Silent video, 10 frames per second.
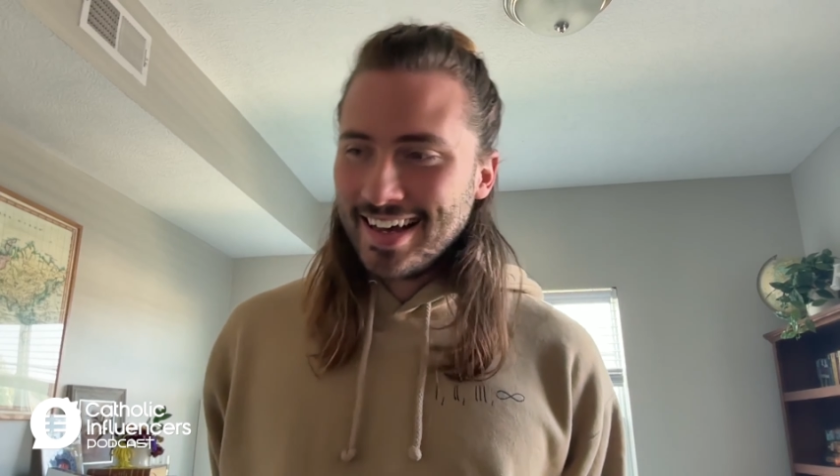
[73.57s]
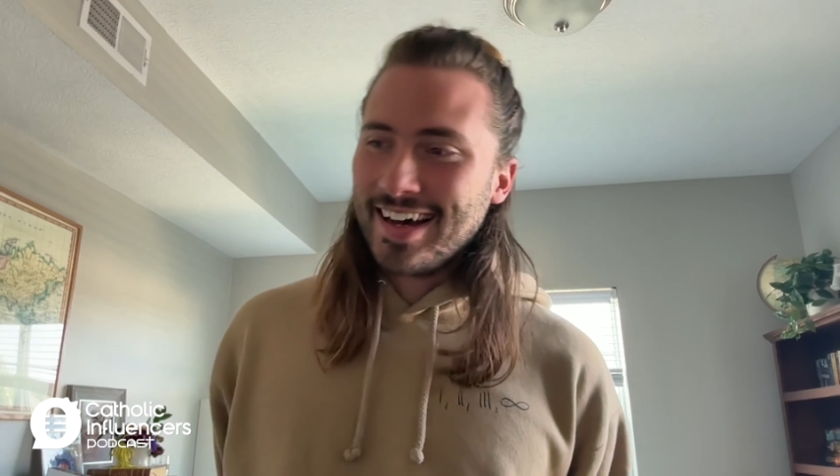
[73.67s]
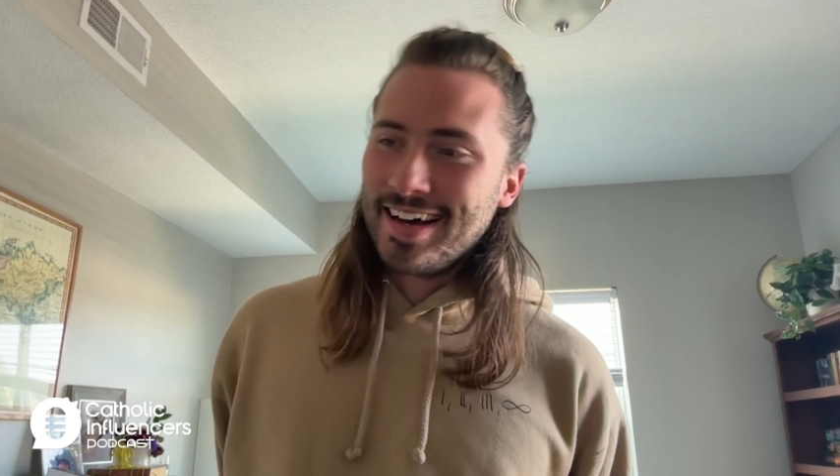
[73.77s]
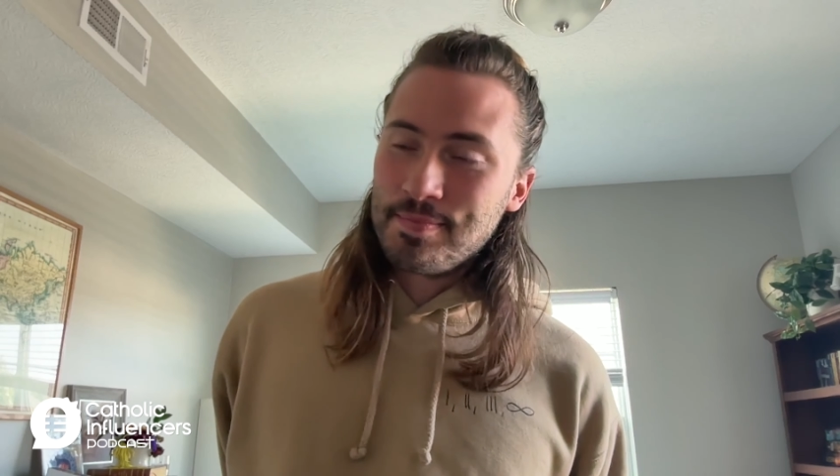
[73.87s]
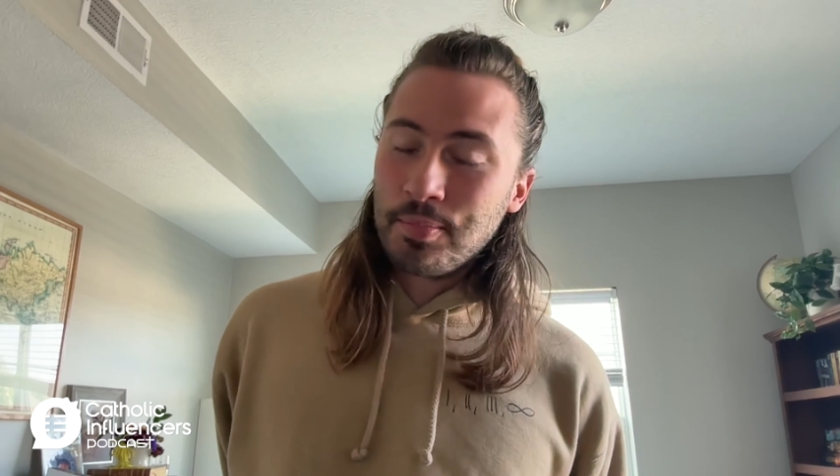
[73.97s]

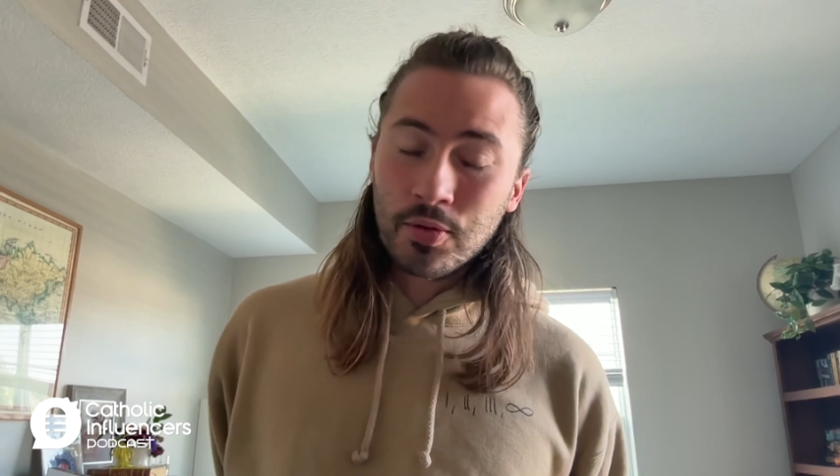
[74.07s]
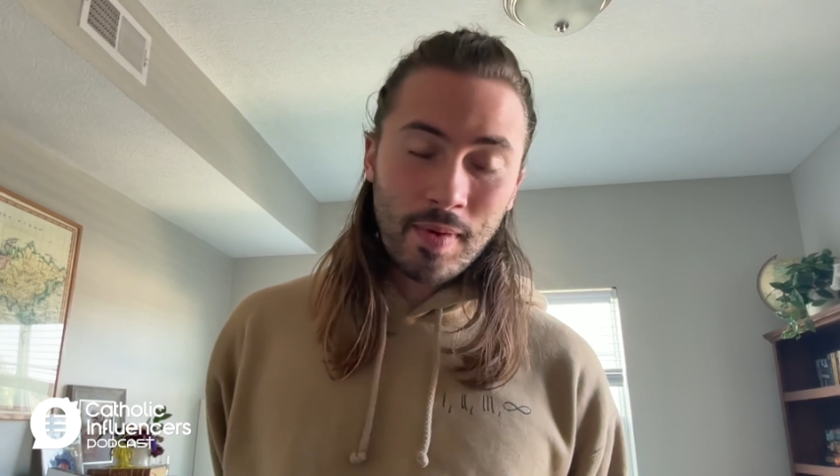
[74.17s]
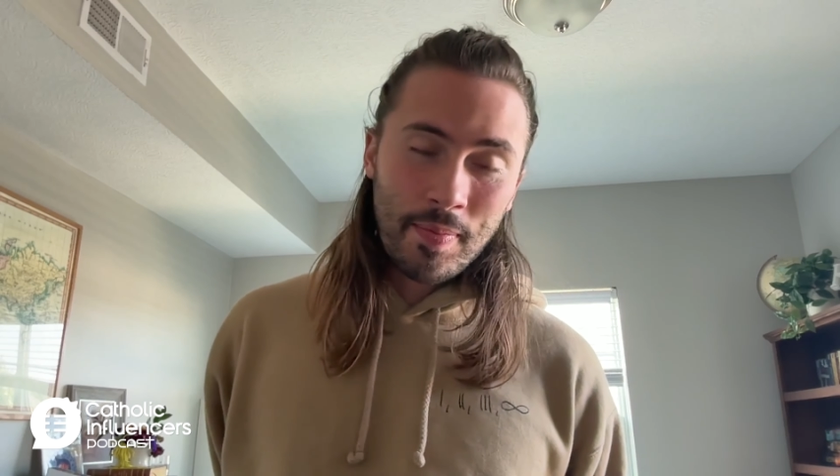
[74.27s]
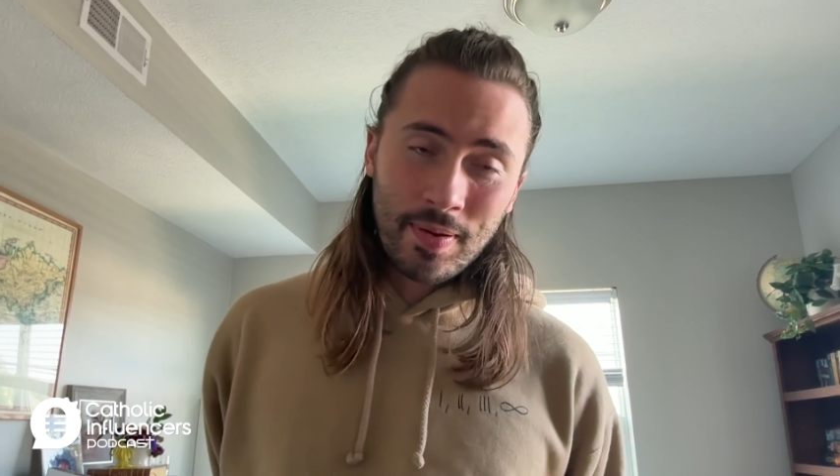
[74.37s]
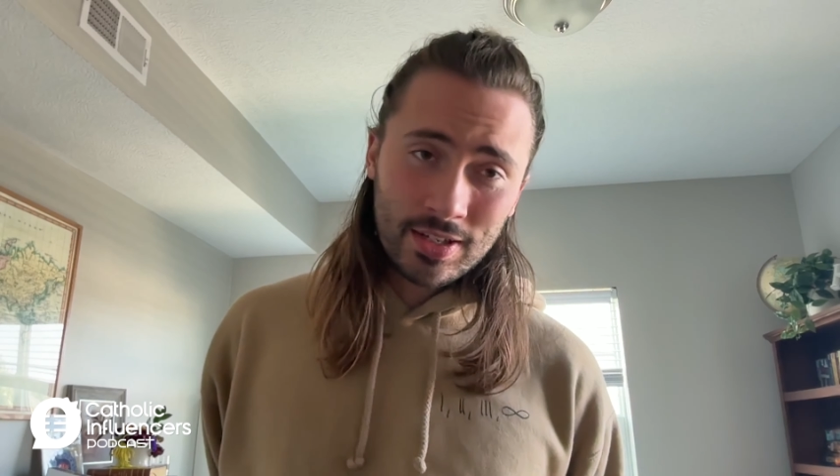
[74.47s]
Both
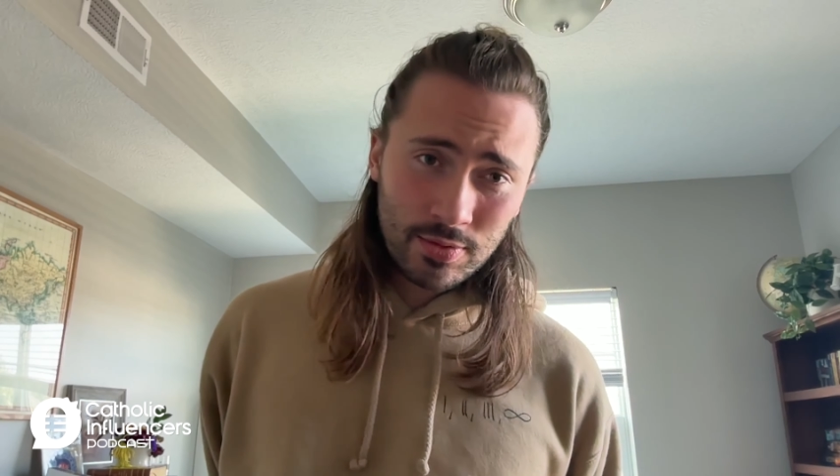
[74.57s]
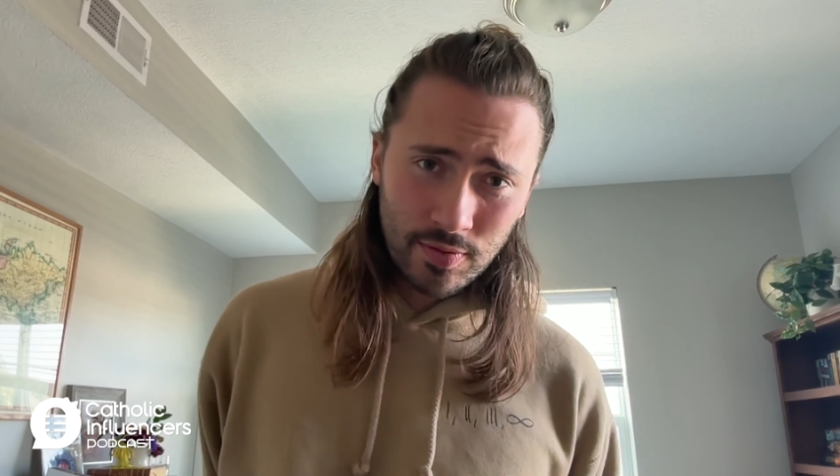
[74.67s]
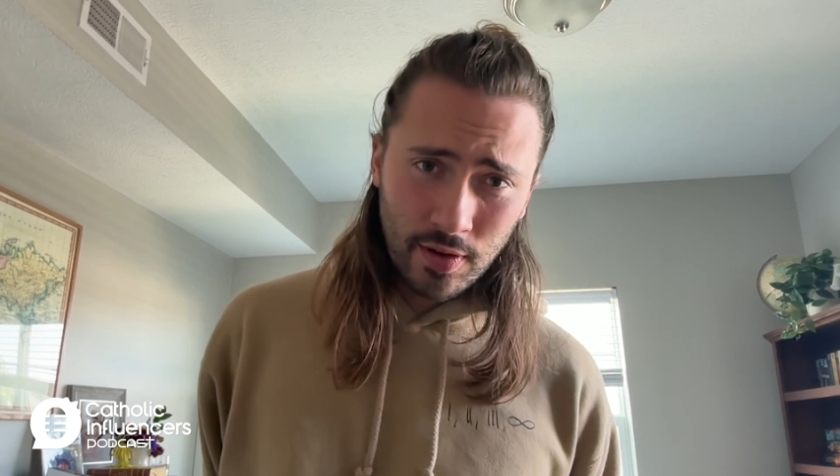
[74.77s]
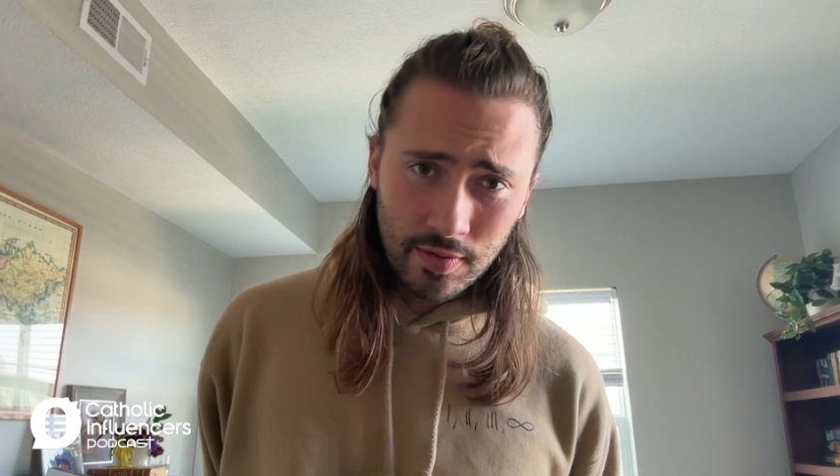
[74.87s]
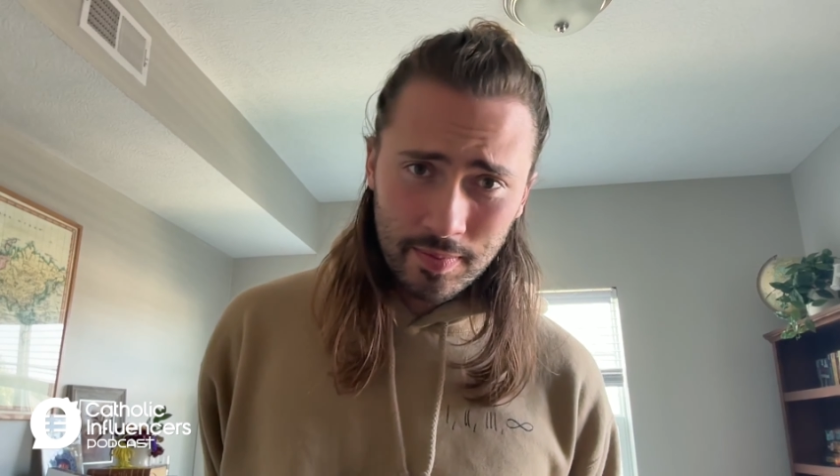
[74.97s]
my parents were
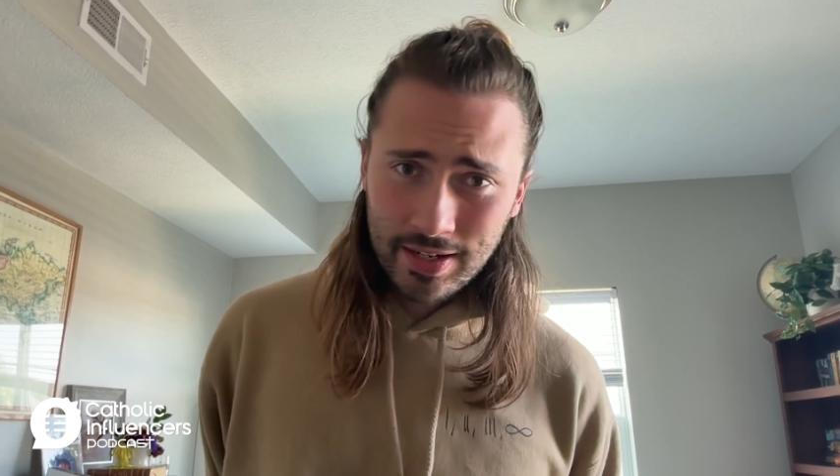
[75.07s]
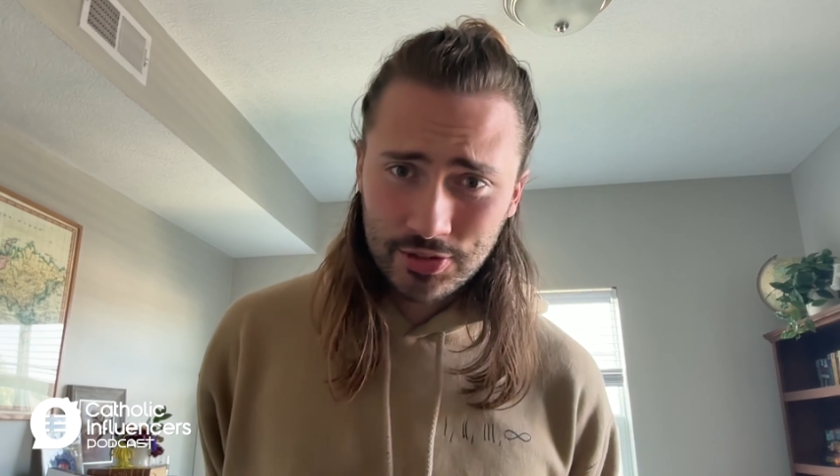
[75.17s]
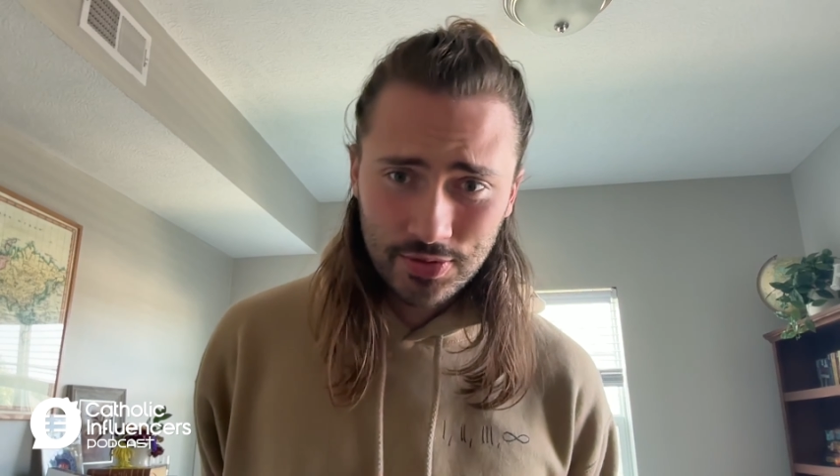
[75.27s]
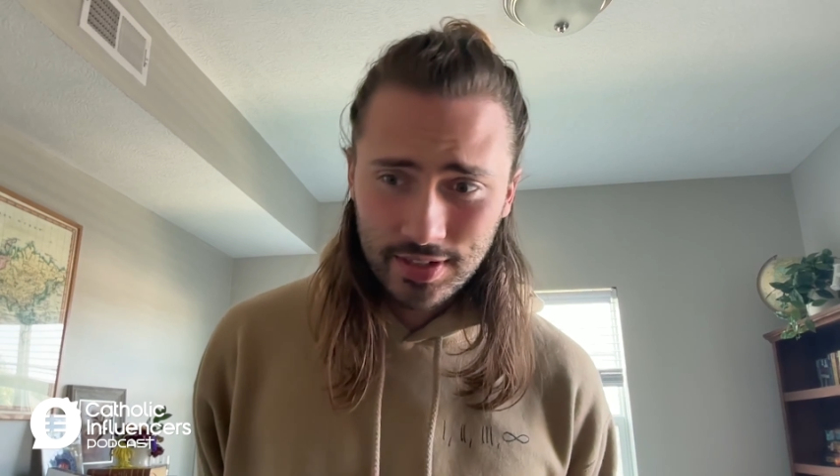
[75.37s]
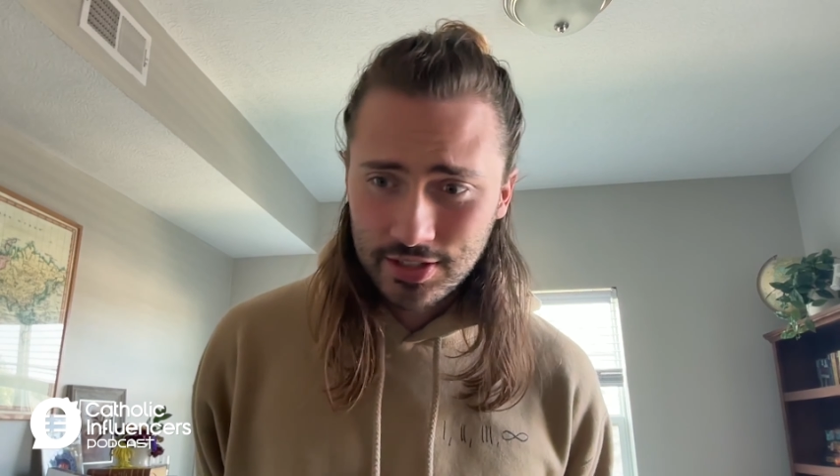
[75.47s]
involved in ministry.